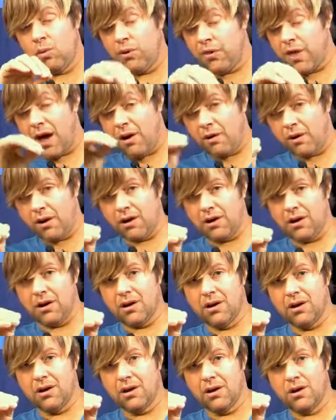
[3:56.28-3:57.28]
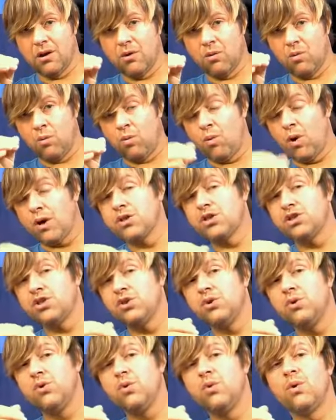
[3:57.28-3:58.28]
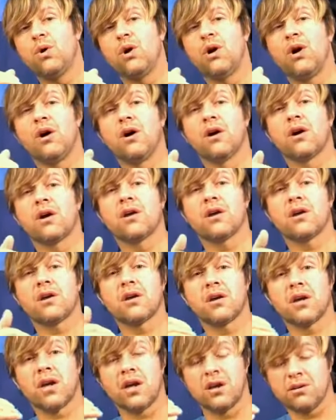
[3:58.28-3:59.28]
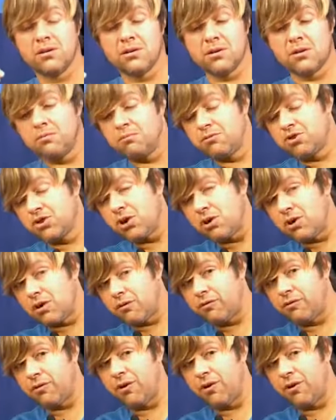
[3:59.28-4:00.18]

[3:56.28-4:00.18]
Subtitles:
without it. Once you can turn